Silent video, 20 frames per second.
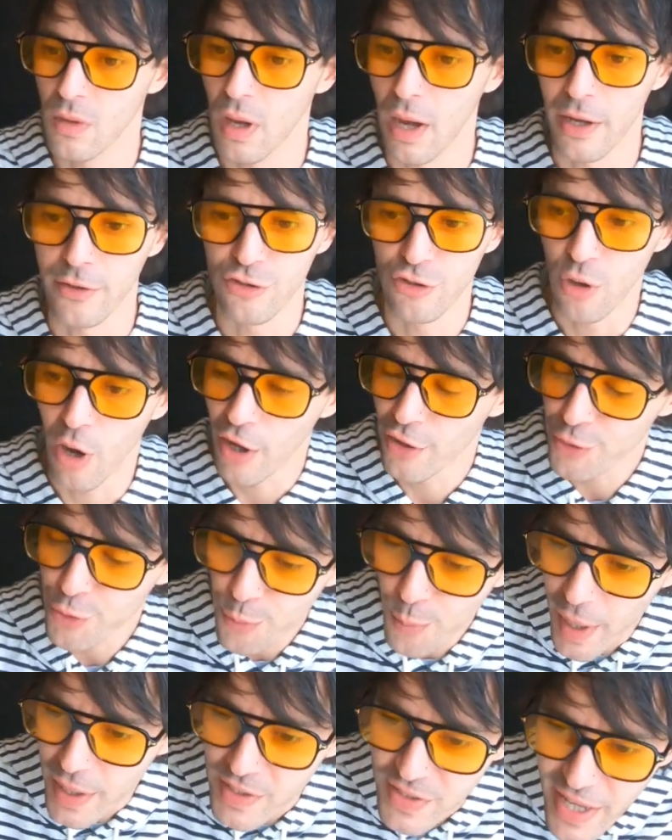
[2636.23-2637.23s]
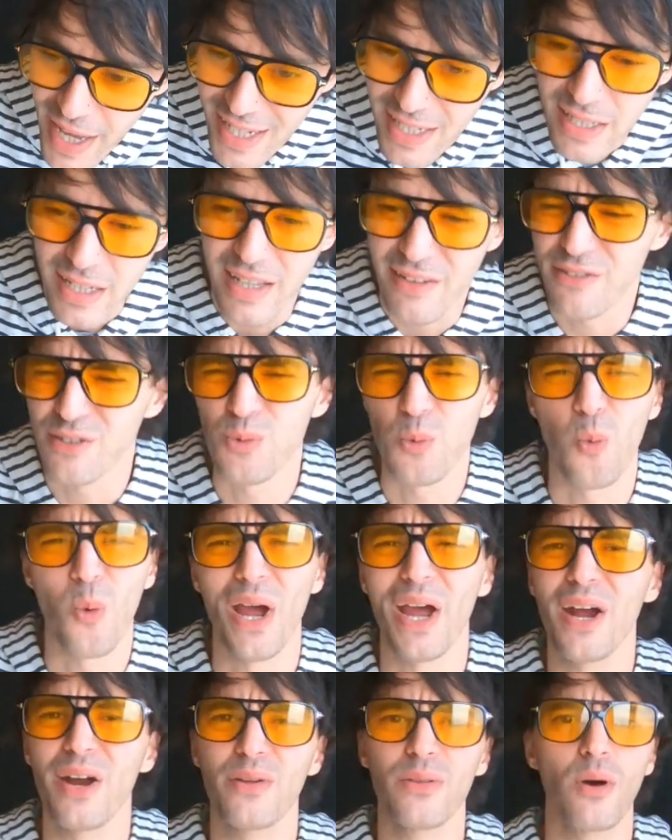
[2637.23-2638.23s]
I do my deadlifts.
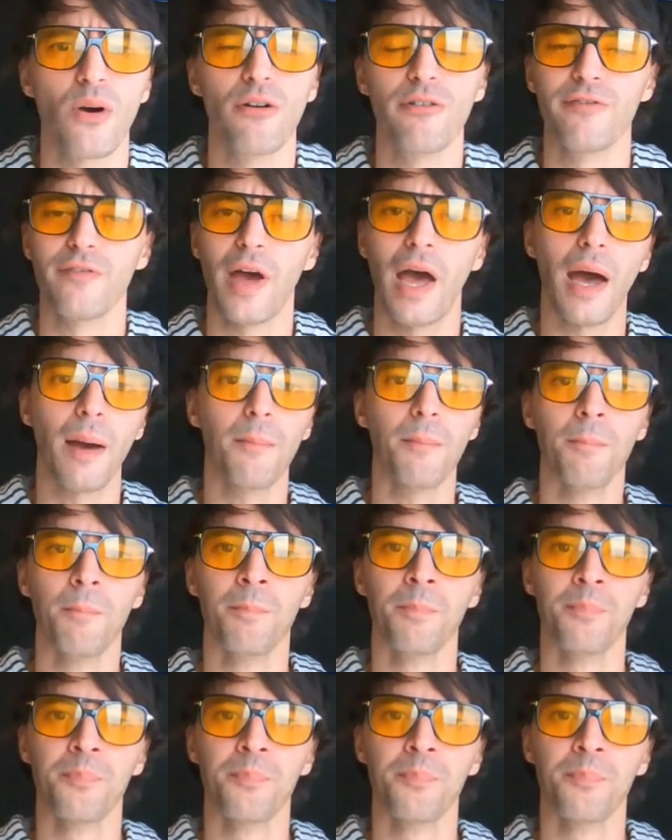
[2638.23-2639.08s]
Where though, fam?